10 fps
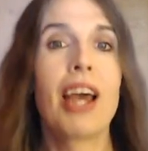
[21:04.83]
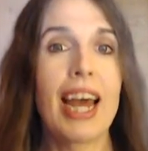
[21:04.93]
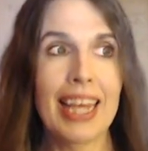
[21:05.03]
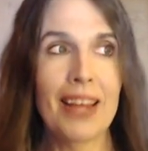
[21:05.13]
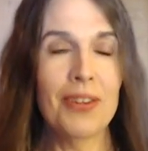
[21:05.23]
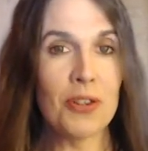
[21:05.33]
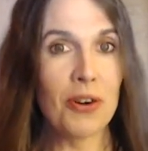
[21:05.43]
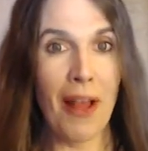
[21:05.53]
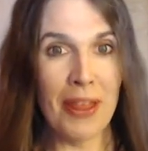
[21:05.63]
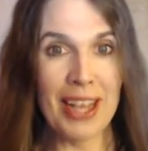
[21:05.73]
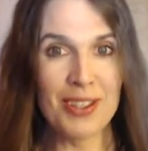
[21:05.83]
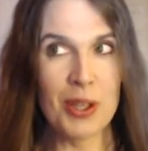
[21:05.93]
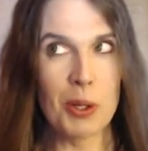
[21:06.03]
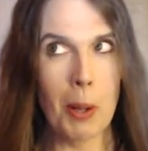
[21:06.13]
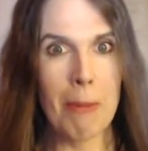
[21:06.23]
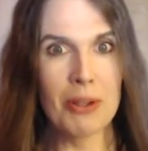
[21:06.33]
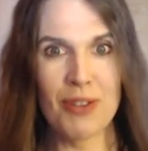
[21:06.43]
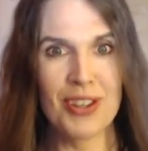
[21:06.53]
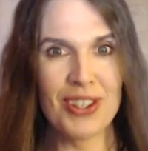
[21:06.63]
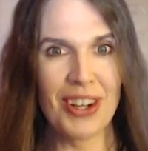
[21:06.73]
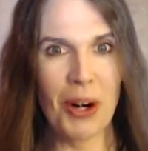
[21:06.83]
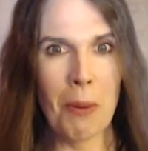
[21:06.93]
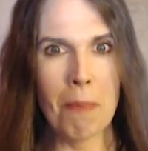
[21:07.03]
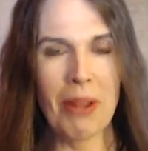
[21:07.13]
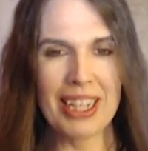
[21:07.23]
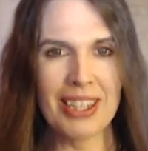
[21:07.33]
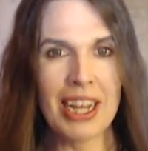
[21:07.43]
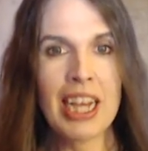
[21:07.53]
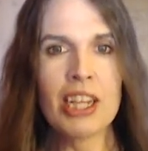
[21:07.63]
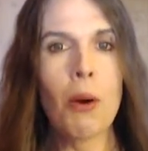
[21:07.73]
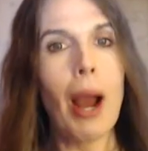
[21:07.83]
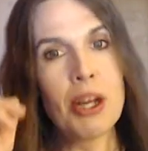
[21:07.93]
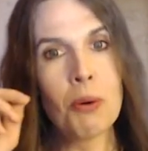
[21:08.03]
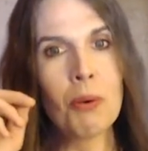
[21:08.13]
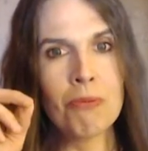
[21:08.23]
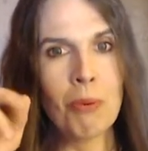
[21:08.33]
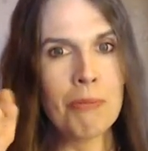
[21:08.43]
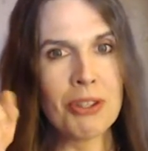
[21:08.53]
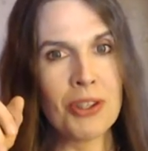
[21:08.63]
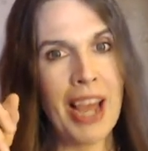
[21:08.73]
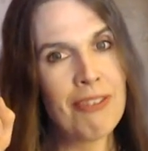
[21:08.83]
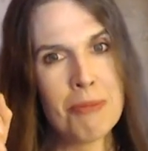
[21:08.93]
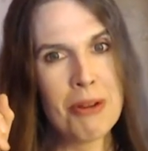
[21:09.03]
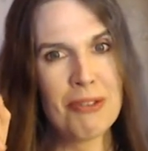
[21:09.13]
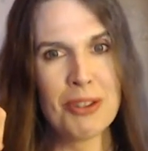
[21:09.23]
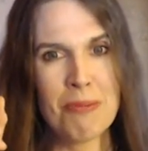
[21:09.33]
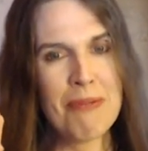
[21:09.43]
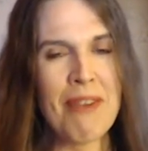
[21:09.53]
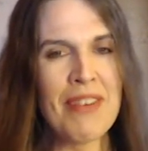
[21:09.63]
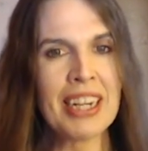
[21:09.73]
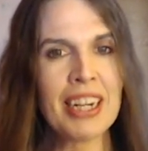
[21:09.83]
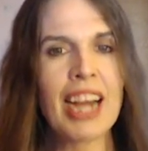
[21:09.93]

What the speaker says: And again, these are not things that most of us are, like, you know, I know what muscle I have to move my finger.